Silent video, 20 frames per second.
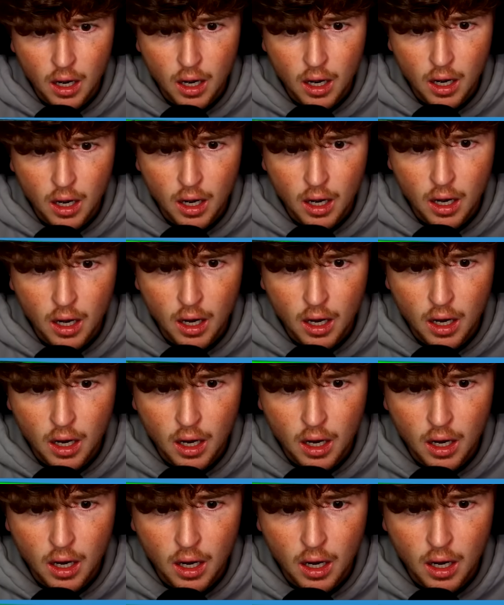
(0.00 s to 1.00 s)

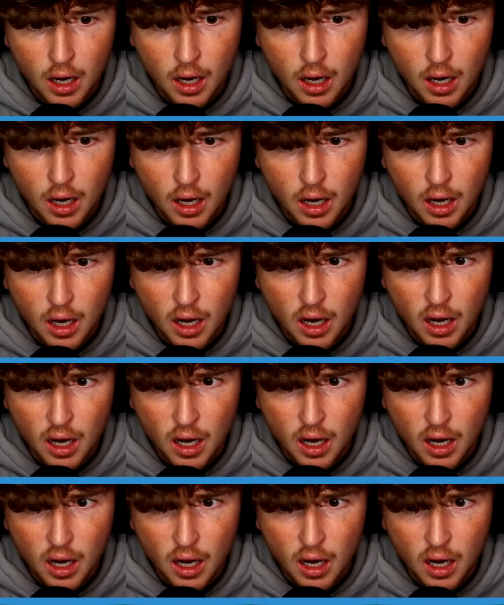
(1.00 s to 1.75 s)
No one is speaking in this clip.